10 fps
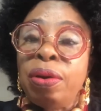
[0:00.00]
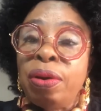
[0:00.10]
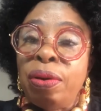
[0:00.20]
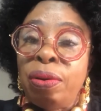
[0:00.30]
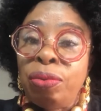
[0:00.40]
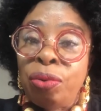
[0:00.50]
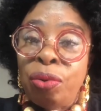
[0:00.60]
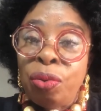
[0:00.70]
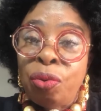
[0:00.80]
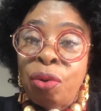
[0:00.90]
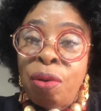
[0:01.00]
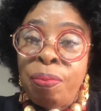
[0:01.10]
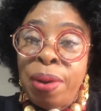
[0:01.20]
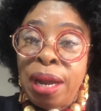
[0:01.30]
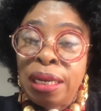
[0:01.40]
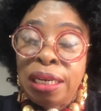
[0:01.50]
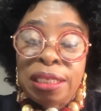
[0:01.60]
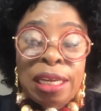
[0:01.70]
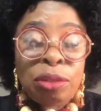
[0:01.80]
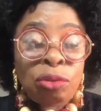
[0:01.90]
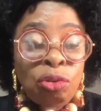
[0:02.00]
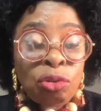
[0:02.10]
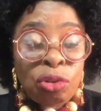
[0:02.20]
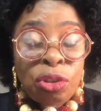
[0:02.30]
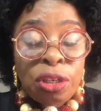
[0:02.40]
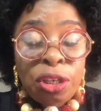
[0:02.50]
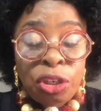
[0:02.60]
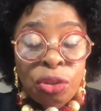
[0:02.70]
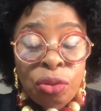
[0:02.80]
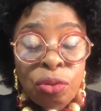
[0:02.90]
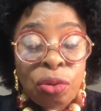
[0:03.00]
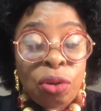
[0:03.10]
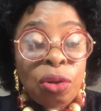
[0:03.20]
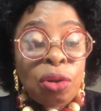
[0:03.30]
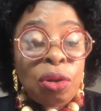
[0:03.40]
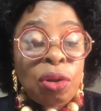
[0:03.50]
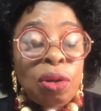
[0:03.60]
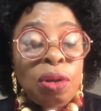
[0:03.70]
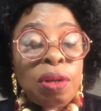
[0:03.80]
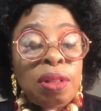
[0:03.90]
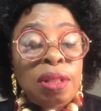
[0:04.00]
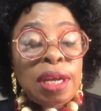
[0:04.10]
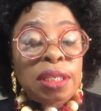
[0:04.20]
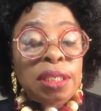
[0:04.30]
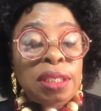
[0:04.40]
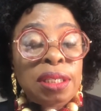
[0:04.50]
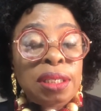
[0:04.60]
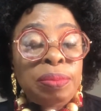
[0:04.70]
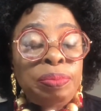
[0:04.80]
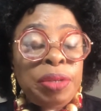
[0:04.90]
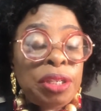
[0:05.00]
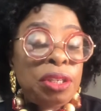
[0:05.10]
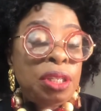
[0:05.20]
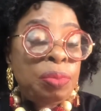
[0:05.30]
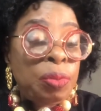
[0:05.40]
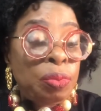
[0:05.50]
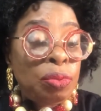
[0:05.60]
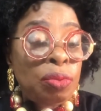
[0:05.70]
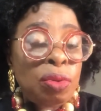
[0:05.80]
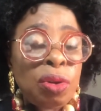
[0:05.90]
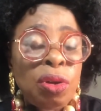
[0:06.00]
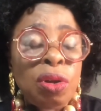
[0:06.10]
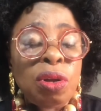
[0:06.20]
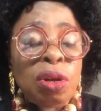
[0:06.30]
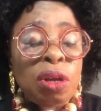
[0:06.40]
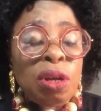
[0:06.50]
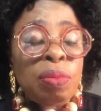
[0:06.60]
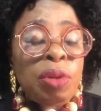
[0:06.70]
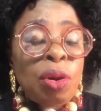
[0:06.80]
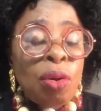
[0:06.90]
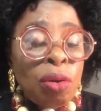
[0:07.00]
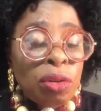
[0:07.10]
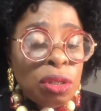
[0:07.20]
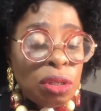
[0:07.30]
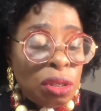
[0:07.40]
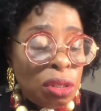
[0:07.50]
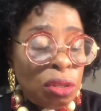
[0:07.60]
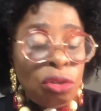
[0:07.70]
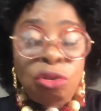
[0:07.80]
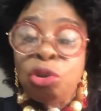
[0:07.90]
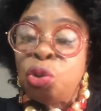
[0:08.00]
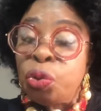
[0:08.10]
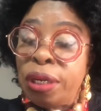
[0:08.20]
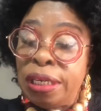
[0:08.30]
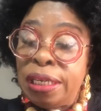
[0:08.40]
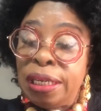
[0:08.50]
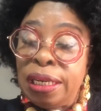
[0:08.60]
Although he will come back later to judge the nation that beat his people. Because usually,